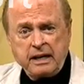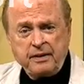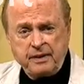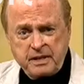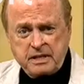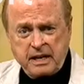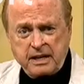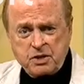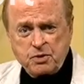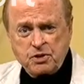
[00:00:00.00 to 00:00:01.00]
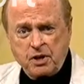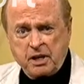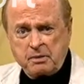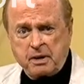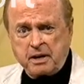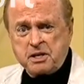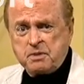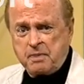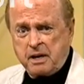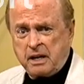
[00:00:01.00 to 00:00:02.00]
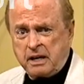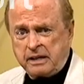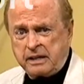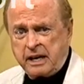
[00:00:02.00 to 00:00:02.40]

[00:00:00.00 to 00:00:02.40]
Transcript: In this case, we're talking about a smart aleck